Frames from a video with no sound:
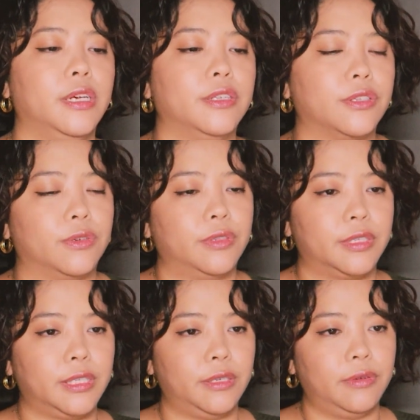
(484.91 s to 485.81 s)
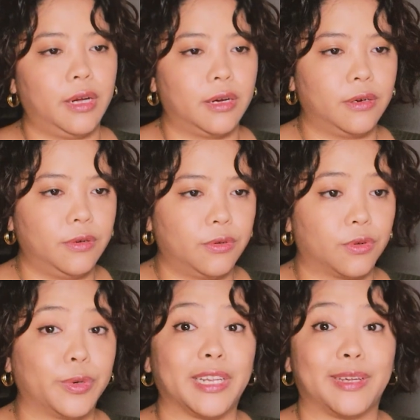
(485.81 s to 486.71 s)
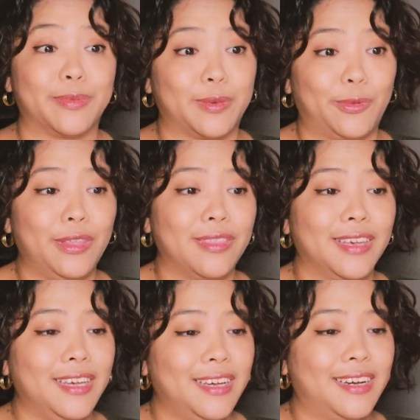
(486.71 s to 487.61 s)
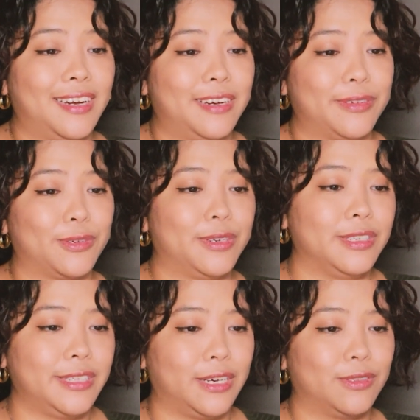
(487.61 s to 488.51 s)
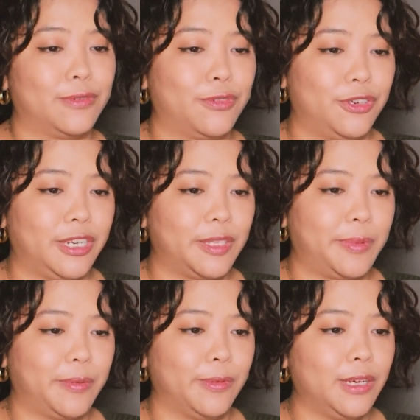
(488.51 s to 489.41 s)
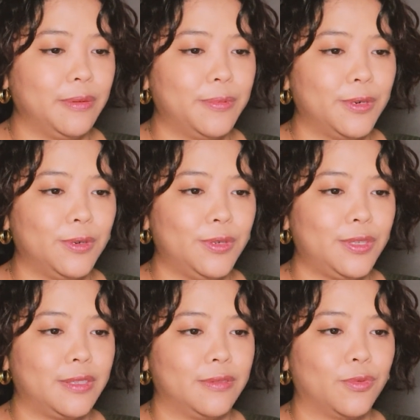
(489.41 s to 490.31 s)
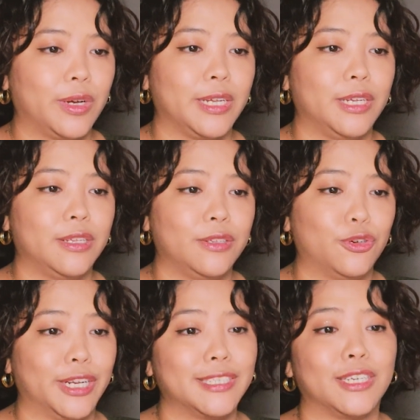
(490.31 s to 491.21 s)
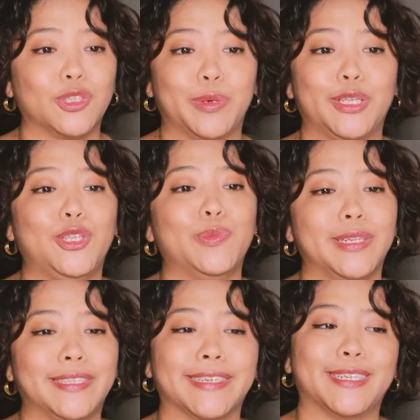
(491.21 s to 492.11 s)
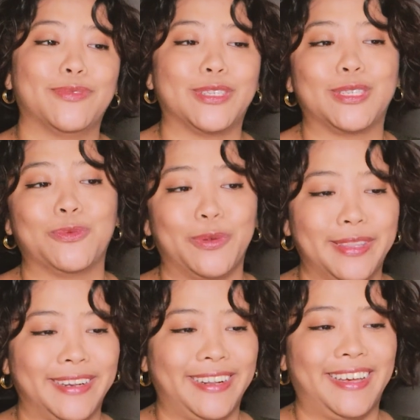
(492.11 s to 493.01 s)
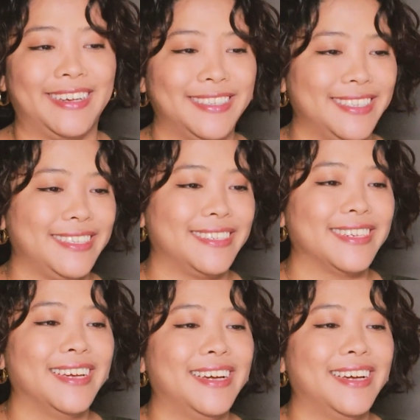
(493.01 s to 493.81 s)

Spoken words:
So see how or what it comes up with. Here's the outline for your next big blog post. Why your next site should be a human executive assistant with an AI assistant.